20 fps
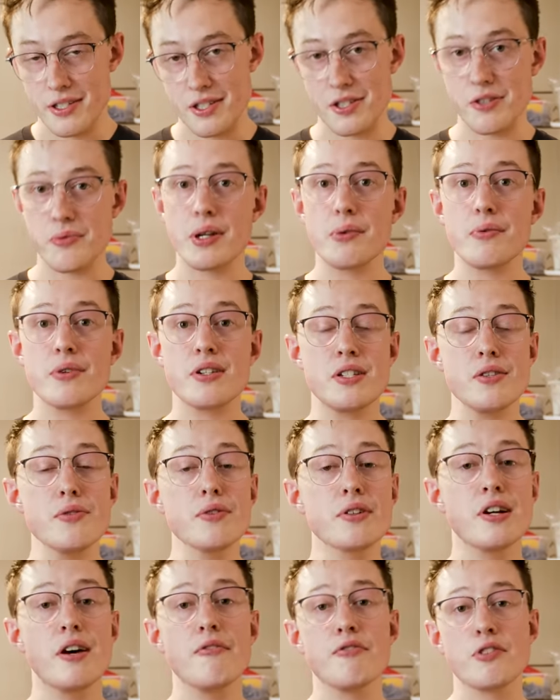so we were still
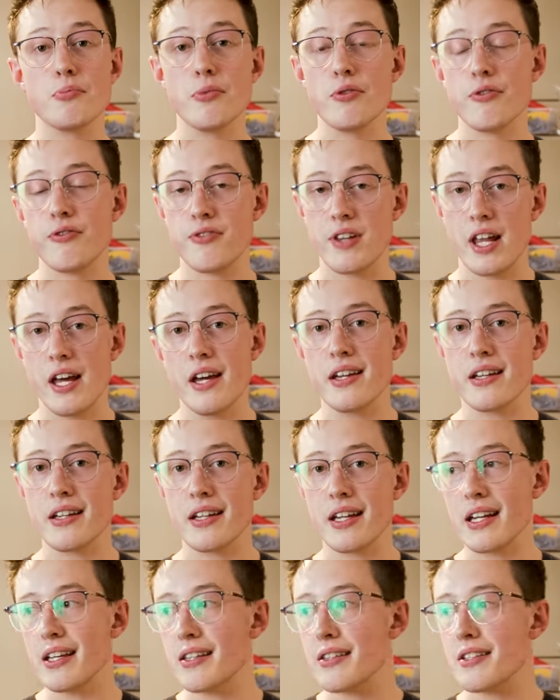comfortable flying
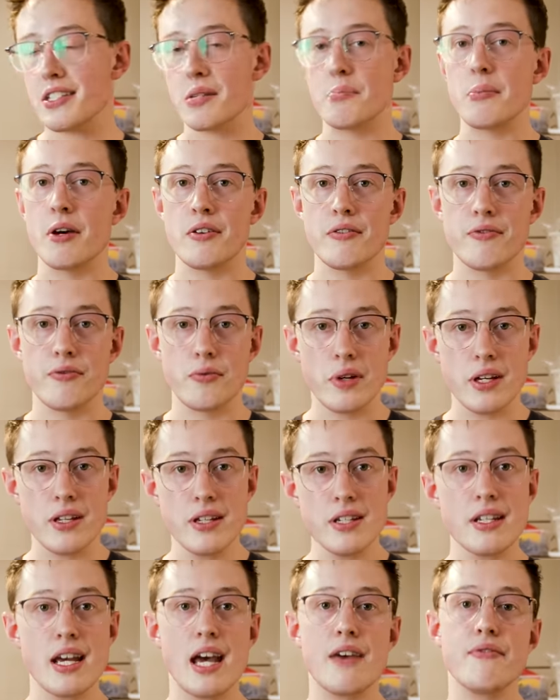in this amount of
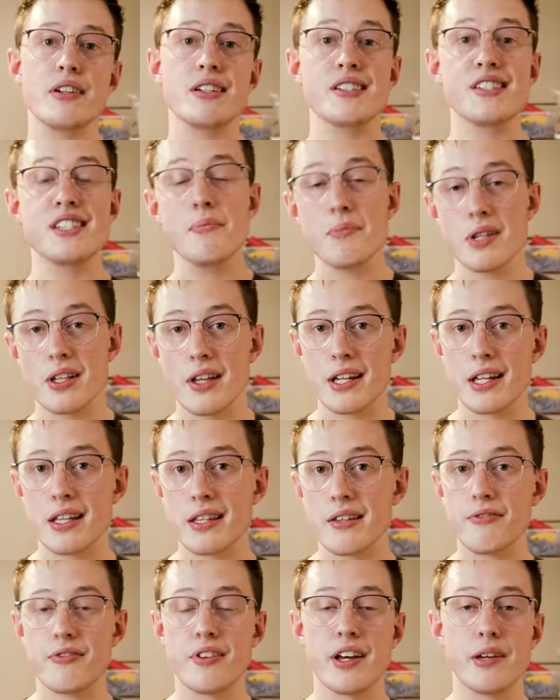wind, having simulated
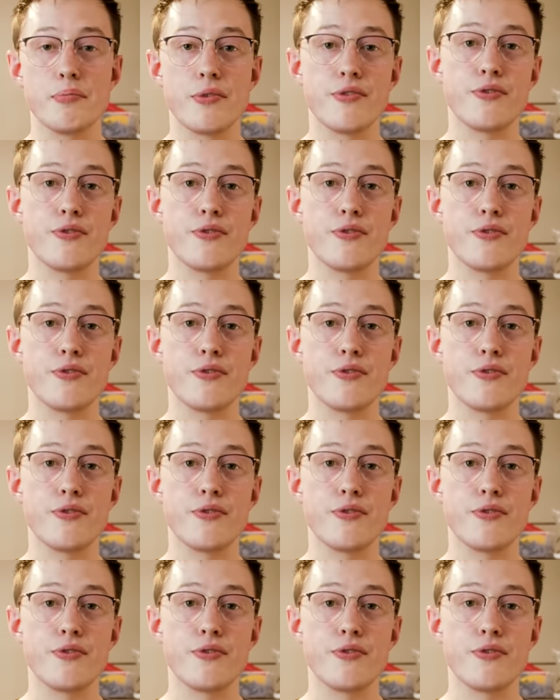the flight